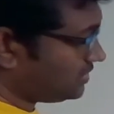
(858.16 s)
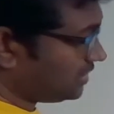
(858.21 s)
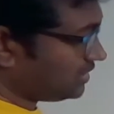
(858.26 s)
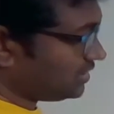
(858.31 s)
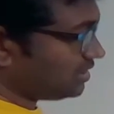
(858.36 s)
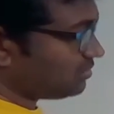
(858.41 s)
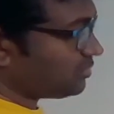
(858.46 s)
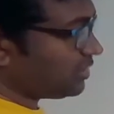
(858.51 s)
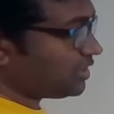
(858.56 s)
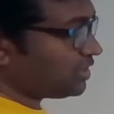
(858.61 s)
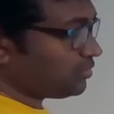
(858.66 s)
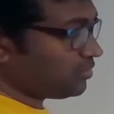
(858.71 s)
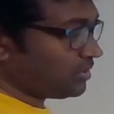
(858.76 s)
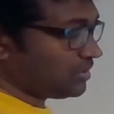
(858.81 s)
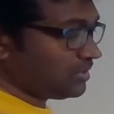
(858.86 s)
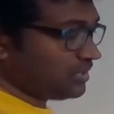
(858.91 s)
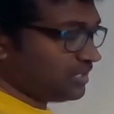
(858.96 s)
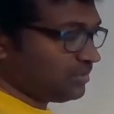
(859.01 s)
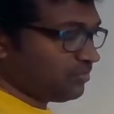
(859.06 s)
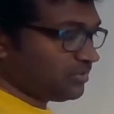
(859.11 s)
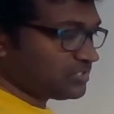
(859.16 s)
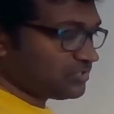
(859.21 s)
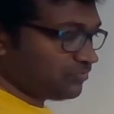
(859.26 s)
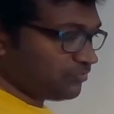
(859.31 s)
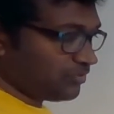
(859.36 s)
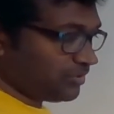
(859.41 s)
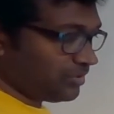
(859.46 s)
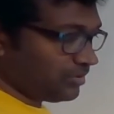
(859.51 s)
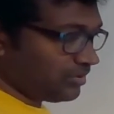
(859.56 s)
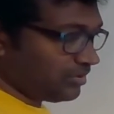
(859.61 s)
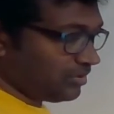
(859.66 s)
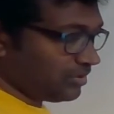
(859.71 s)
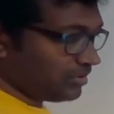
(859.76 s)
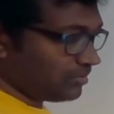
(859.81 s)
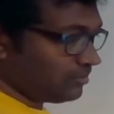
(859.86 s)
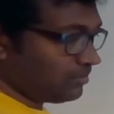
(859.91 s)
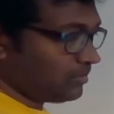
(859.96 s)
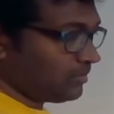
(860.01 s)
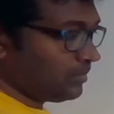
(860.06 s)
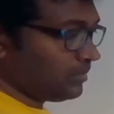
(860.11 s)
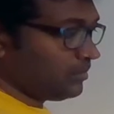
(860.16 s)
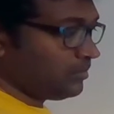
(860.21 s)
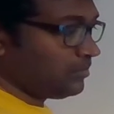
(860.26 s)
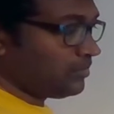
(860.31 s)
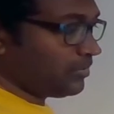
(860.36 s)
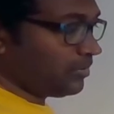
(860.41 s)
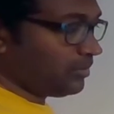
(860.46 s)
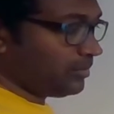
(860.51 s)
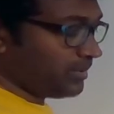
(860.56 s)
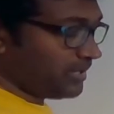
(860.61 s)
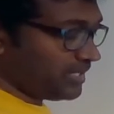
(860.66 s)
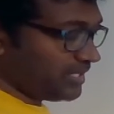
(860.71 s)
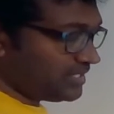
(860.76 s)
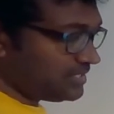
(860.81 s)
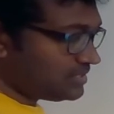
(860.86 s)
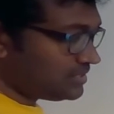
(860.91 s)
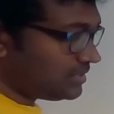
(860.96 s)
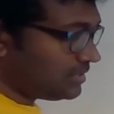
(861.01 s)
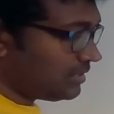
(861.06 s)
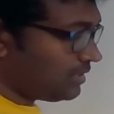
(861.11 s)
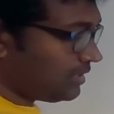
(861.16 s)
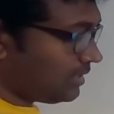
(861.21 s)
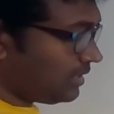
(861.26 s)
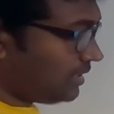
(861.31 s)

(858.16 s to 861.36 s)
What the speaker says: nothing but your inverse of your log probabilities,